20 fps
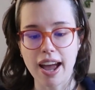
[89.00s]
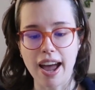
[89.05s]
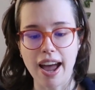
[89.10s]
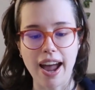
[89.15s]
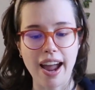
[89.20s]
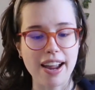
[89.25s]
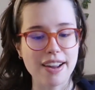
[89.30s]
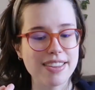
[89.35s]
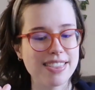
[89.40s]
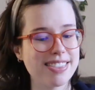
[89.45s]

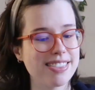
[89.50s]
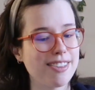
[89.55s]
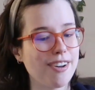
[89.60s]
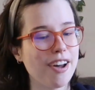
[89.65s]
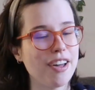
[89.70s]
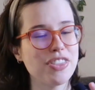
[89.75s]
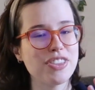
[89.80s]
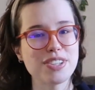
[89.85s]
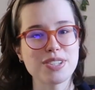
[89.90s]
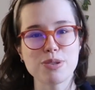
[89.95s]
I
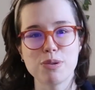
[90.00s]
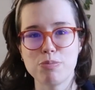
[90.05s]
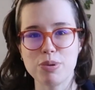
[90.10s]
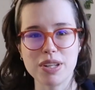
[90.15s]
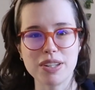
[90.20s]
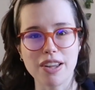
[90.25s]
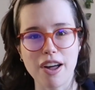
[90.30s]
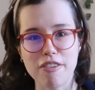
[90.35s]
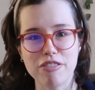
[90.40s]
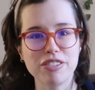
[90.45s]
thought this would
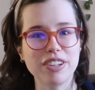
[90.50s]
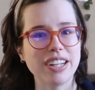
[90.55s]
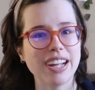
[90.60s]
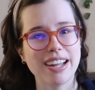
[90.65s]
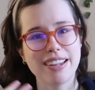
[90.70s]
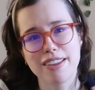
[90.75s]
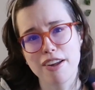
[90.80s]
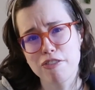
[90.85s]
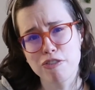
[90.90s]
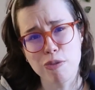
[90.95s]
be lovely.
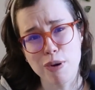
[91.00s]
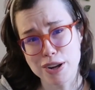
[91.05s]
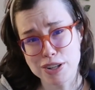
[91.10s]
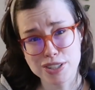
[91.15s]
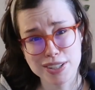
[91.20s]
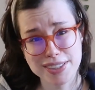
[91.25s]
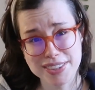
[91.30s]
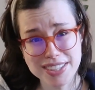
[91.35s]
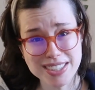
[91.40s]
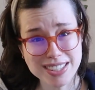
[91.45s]
I love
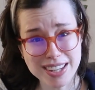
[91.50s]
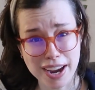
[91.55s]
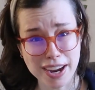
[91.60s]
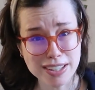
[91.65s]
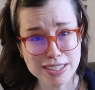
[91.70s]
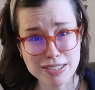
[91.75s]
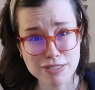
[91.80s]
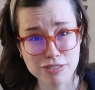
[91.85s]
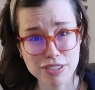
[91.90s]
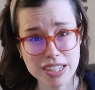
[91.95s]
watching these
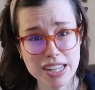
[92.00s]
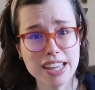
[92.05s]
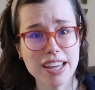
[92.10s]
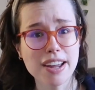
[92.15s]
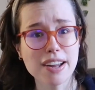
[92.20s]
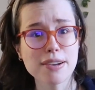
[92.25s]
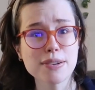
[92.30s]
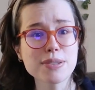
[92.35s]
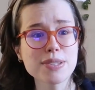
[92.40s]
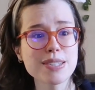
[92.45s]
kinds of
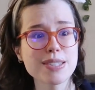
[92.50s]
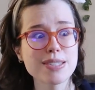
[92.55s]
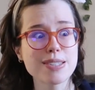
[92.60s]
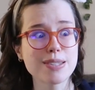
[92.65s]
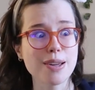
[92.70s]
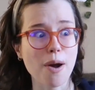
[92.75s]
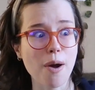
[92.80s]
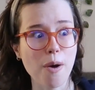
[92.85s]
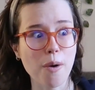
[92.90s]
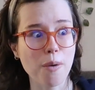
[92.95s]
videos.
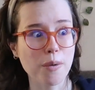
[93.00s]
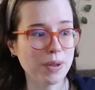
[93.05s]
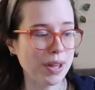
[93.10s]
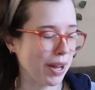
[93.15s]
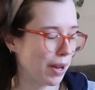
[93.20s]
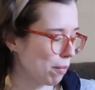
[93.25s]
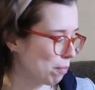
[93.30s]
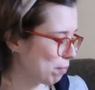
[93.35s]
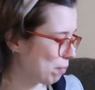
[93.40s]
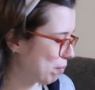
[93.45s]
So
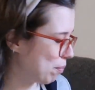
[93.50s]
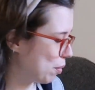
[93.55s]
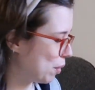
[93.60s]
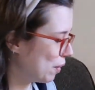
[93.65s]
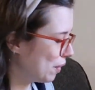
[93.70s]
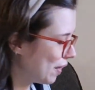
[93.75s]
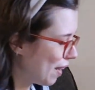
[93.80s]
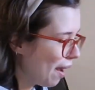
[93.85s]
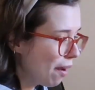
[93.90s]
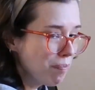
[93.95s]
like
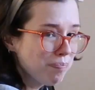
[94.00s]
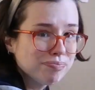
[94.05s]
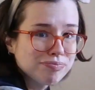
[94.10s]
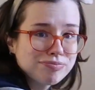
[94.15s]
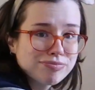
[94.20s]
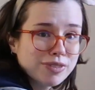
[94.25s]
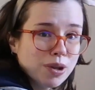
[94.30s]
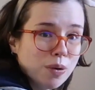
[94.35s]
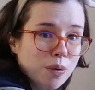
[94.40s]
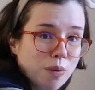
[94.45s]
pull up
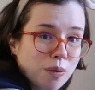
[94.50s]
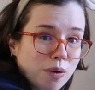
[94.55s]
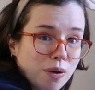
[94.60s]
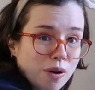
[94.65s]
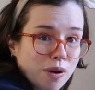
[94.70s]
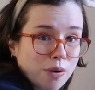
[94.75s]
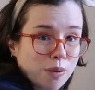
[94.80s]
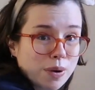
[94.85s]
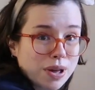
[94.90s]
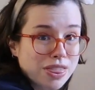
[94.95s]

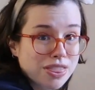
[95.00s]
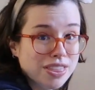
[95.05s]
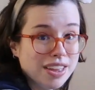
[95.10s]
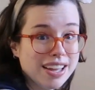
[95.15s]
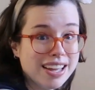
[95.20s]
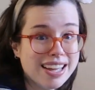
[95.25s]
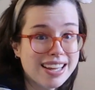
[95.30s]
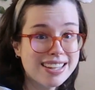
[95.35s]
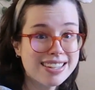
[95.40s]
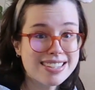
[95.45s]
with
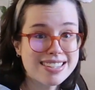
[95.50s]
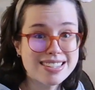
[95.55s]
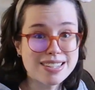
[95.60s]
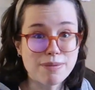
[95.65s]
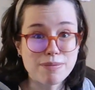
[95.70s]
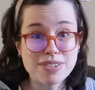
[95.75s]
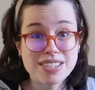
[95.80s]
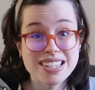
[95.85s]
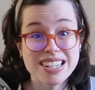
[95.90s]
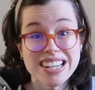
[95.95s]

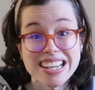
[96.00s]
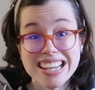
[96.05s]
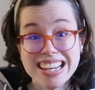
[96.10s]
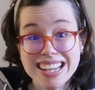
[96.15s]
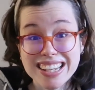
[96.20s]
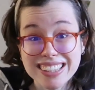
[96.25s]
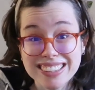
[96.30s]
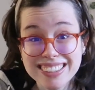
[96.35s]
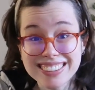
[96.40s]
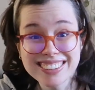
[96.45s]
some
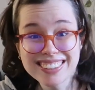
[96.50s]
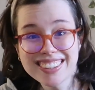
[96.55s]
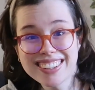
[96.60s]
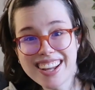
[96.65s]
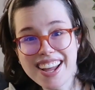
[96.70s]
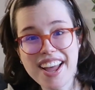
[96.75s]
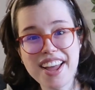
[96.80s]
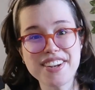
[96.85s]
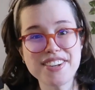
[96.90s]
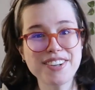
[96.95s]
tea
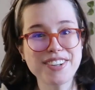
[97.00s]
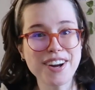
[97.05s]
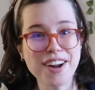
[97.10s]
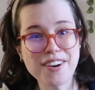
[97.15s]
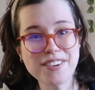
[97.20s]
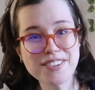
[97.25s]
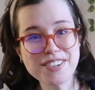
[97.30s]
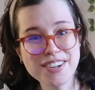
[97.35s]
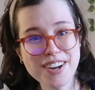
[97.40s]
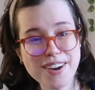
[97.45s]
and your
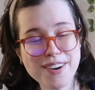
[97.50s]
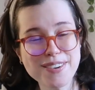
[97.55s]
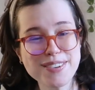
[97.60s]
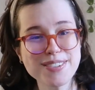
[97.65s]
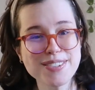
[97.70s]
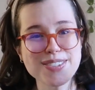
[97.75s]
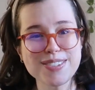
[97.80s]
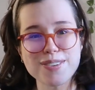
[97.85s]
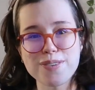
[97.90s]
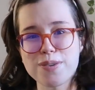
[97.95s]
own
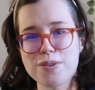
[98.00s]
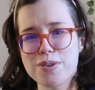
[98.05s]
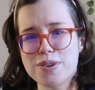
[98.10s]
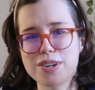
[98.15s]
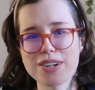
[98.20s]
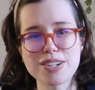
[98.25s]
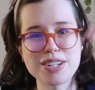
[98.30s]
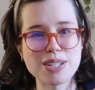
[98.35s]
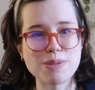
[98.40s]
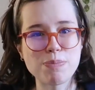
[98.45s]
notes,
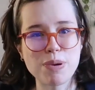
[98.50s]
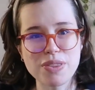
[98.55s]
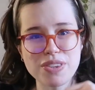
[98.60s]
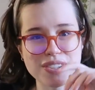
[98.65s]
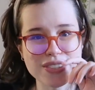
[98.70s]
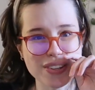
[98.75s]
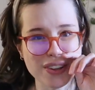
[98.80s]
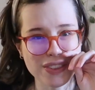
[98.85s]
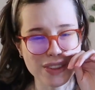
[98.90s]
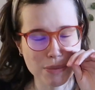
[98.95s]
or just put
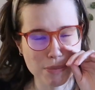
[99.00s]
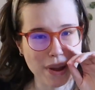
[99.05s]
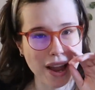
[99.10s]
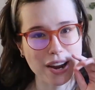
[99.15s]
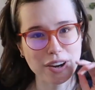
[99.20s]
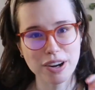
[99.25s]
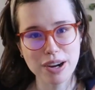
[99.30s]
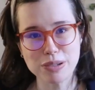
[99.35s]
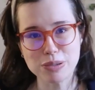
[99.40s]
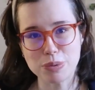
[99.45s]
this on the
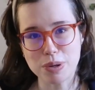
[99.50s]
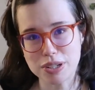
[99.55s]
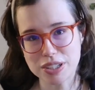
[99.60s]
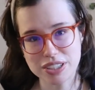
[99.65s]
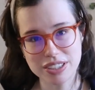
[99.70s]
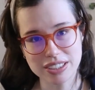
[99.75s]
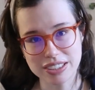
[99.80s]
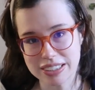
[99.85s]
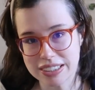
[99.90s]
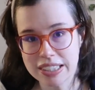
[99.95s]
background
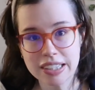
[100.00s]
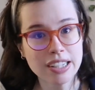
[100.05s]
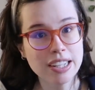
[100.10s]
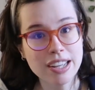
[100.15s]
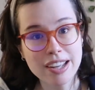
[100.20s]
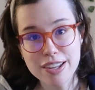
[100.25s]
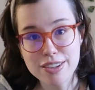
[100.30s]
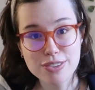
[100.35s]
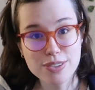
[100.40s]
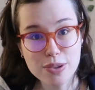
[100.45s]
while you're
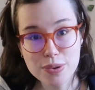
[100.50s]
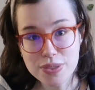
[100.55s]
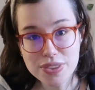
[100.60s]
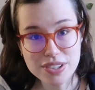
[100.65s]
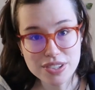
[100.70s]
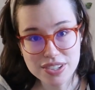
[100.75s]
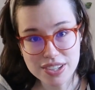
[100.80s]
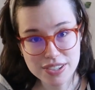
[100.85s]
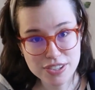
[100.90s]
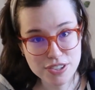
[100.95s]
doing
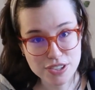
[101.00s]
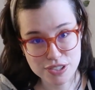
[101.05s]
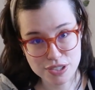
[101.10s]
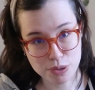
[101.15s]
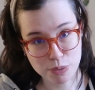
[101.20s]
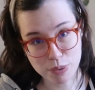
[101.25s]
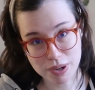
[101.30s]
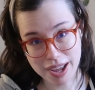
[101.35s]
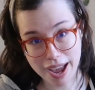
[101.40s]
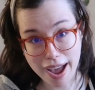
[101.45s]
the dishes
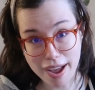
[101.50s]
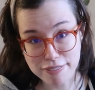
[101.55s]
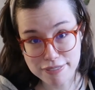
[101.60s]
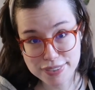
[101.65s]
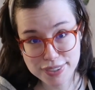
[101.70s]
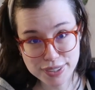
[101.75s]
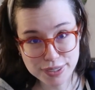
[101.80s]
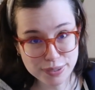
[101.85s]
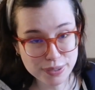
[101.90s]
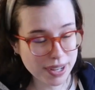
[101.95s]
or what have
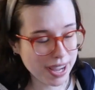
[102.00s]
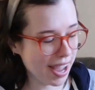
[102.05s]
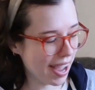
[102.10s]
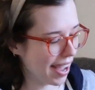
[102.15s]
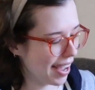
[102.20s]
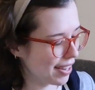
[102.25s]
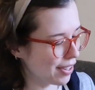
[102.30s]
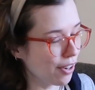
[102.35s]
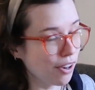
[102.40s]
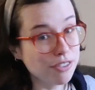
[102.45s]
you.
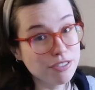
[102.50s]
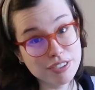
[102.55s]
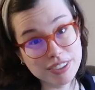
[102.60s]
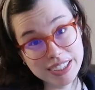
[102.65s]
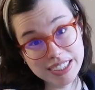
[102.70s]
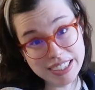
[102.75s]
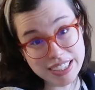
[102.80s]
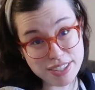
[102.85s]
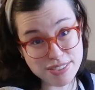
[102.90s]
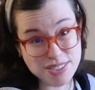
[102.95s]
And
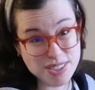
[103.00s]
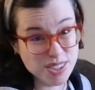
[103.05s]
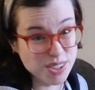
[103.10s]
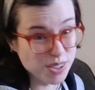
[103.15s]
hopefully it gives